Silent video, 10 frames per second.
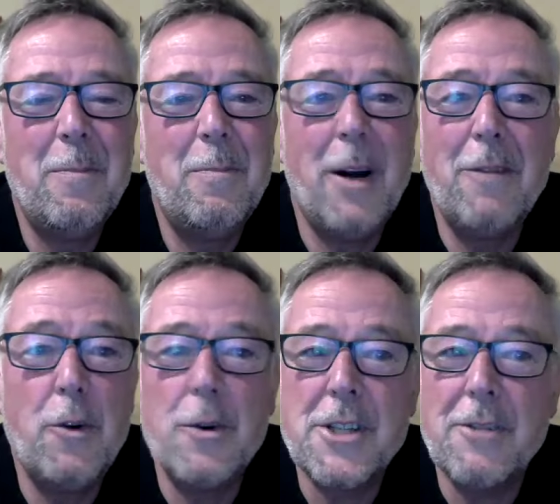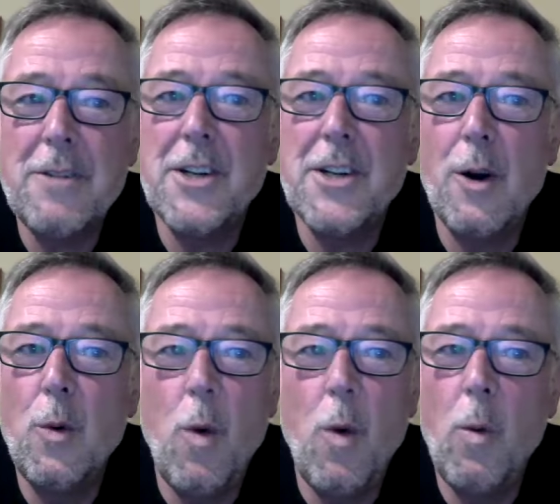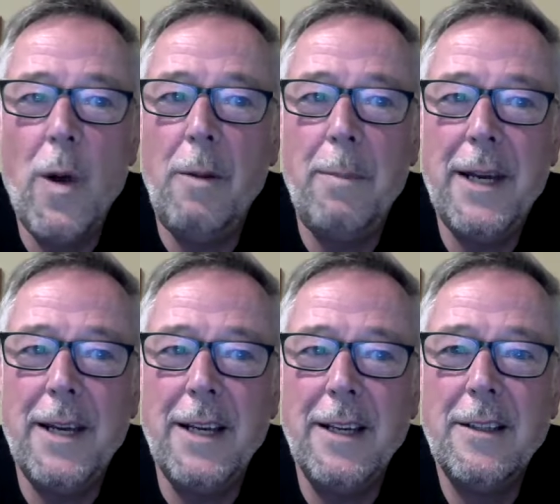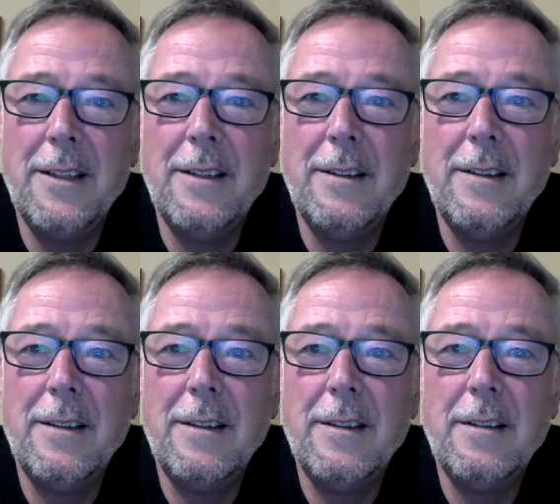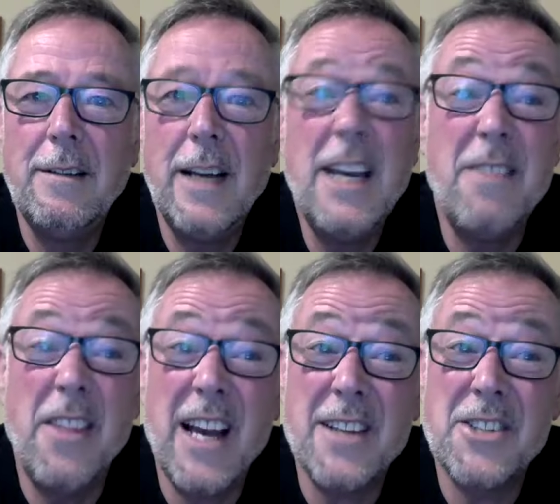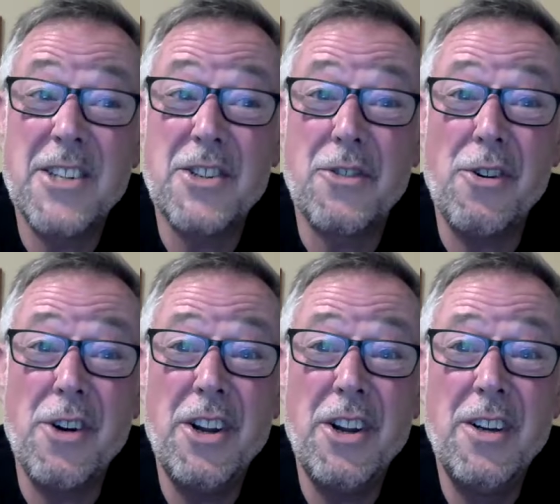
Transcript: But of course, there is no what will be. Even that's destroyed.